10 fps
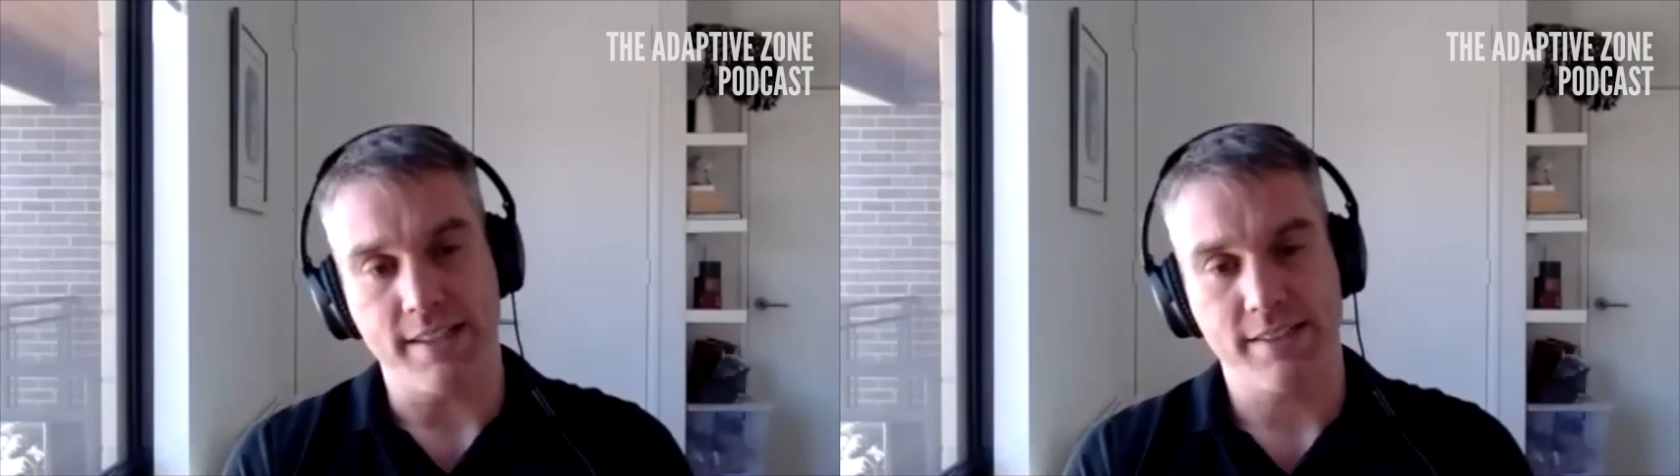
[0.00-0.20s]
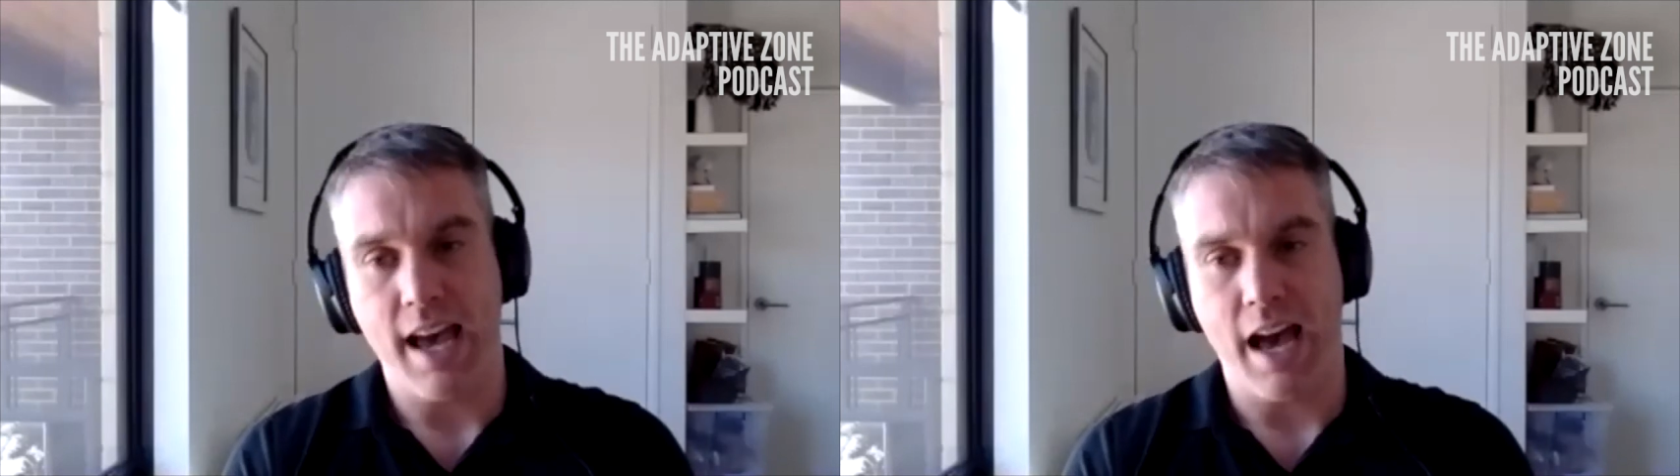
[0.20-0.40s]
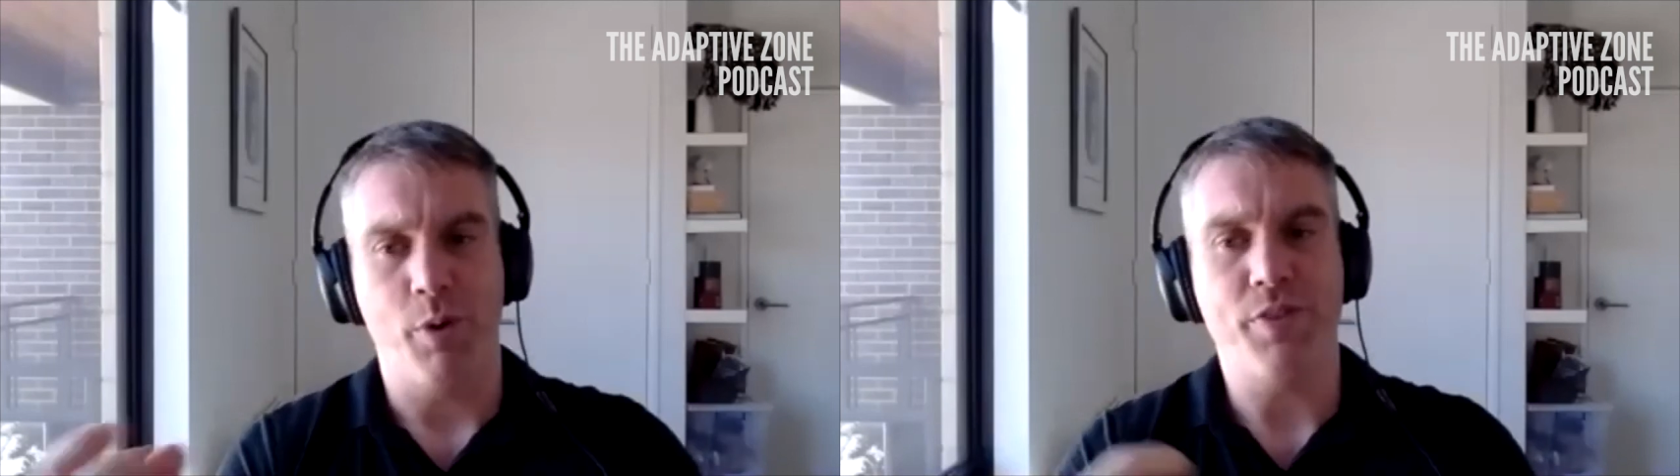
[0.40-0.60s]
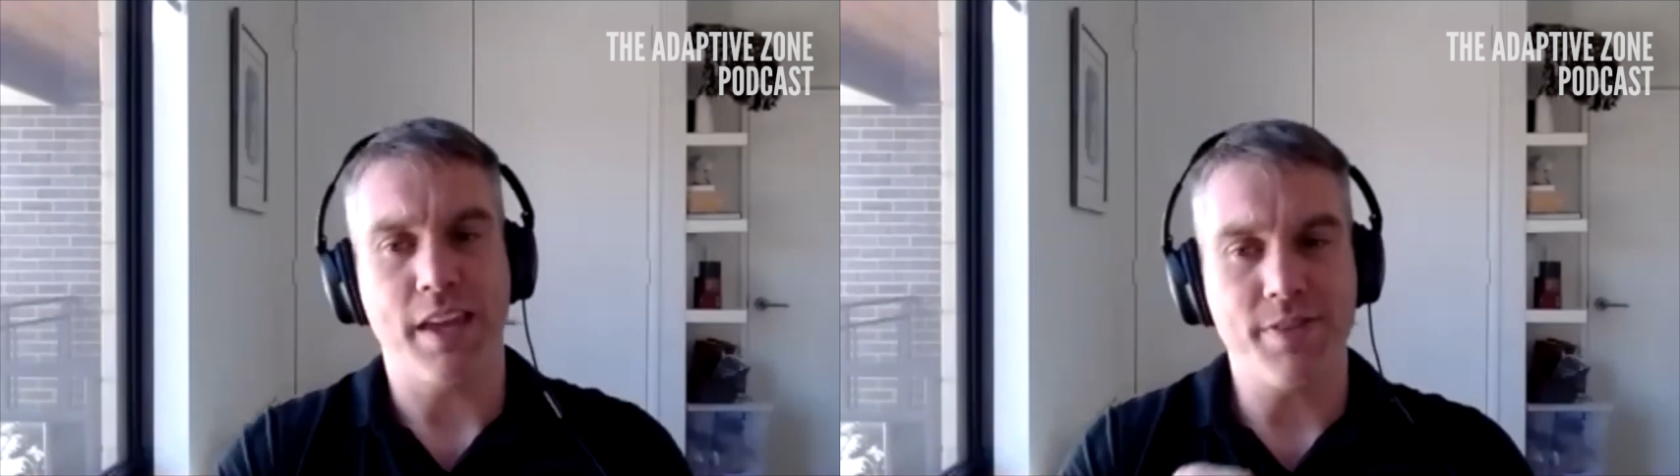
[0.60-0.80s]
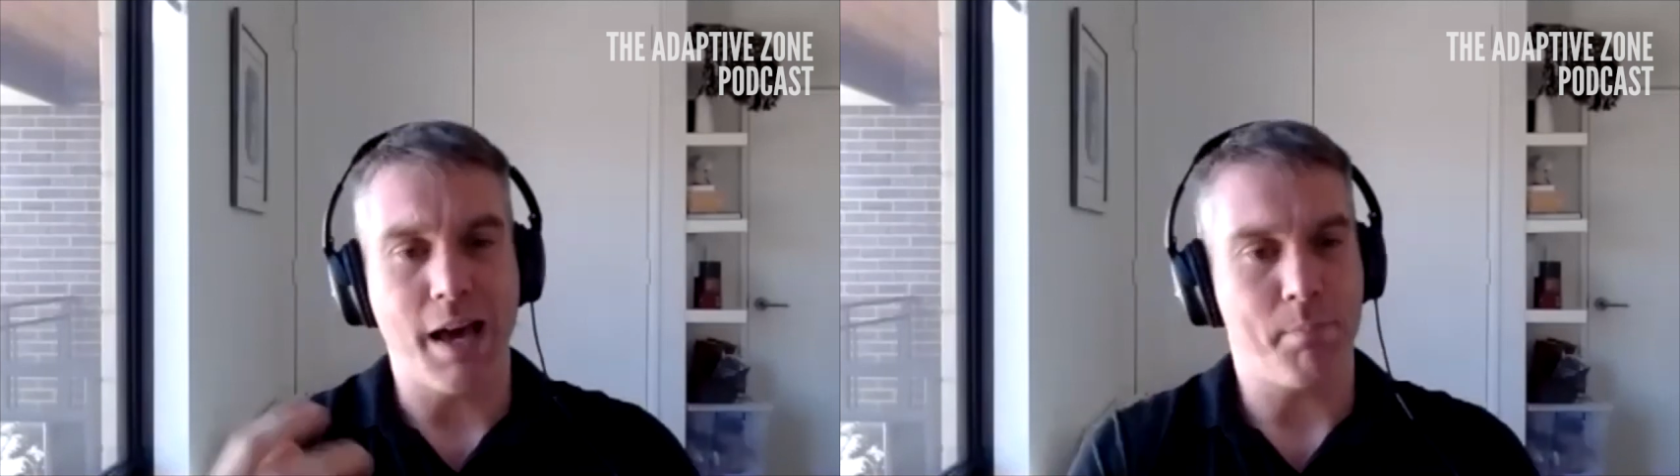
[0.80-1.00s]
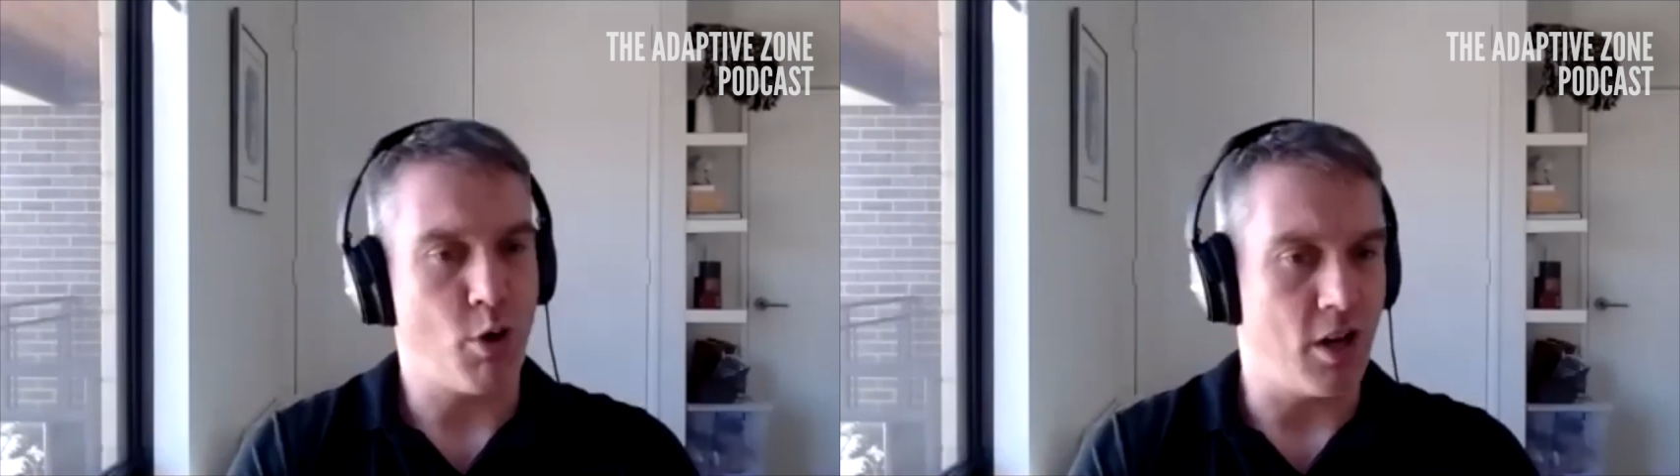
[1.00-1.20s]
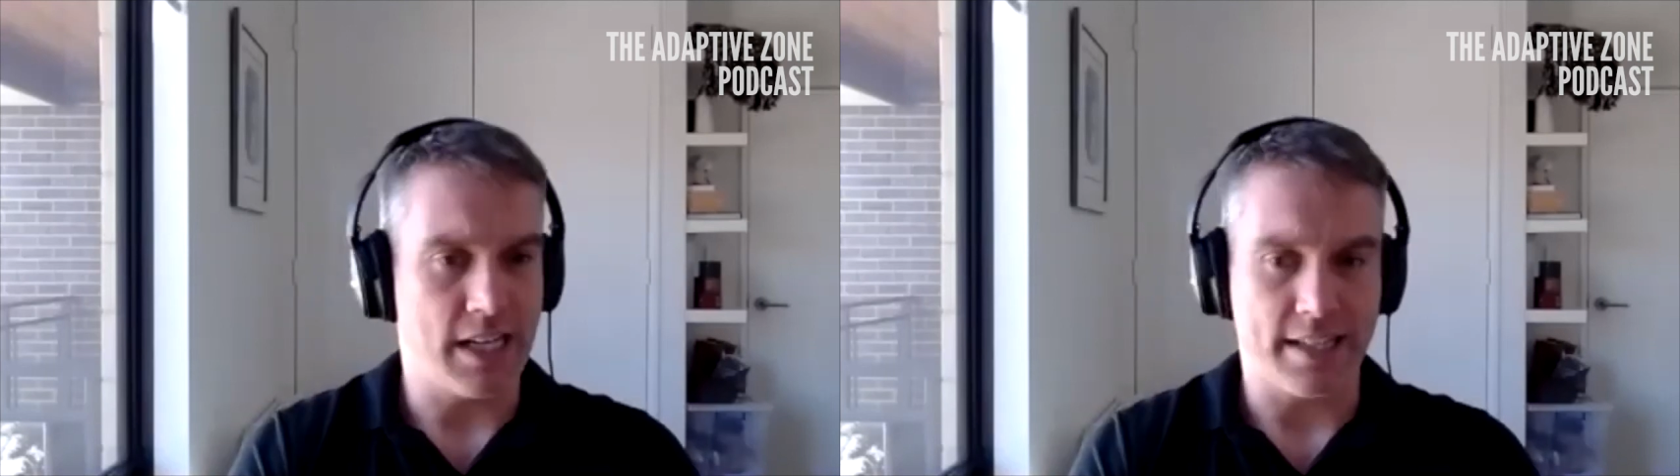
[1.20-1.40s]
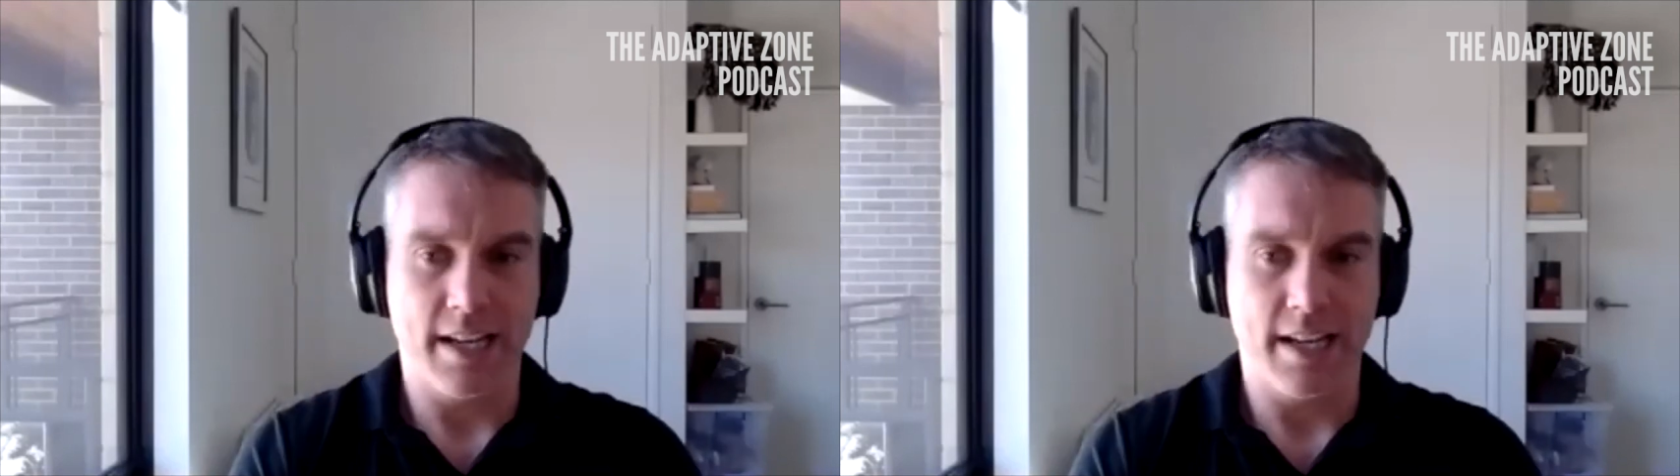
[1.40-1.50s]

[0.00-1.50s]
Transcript: And within that project,